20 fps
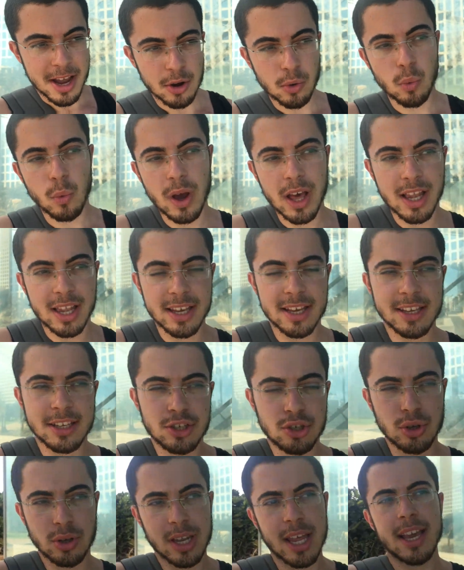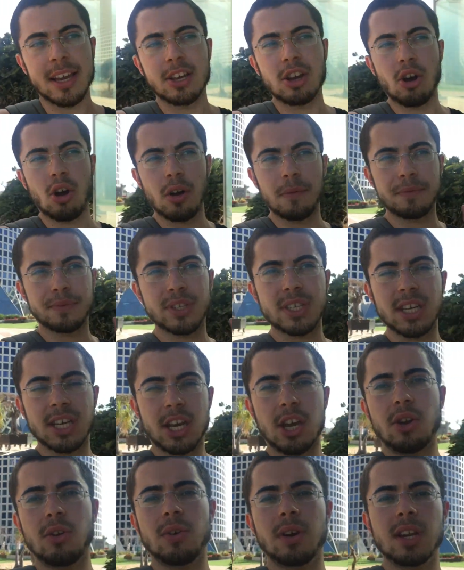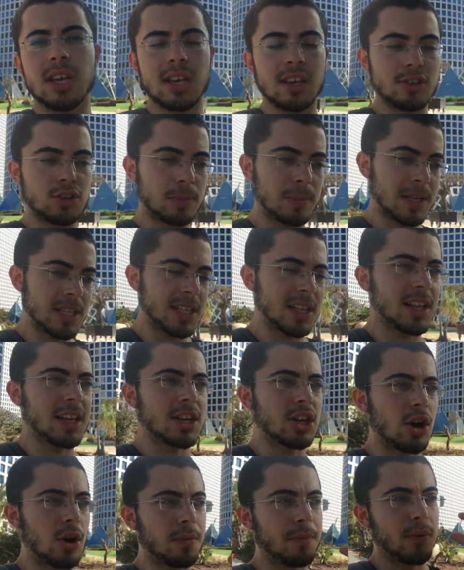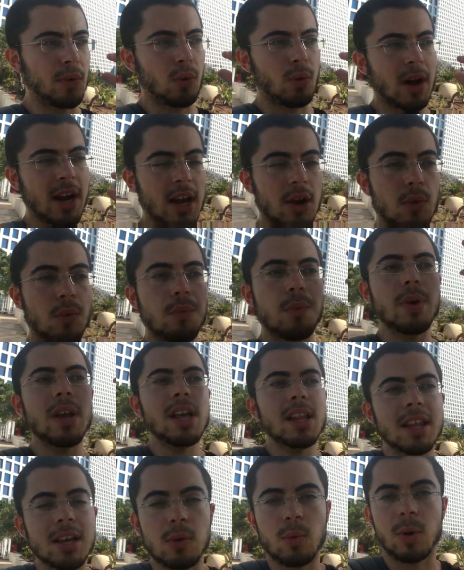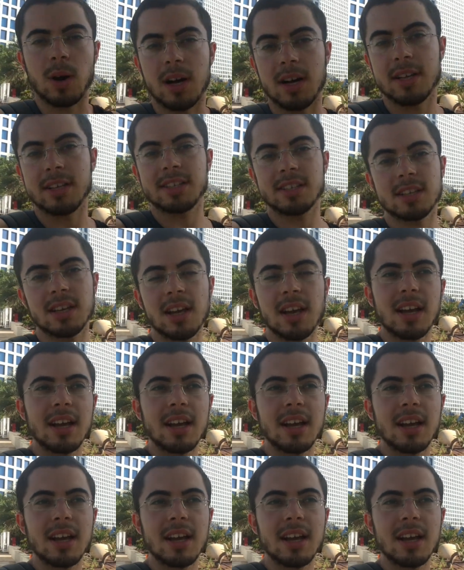I willing to let go of security, to basically go for what I really want,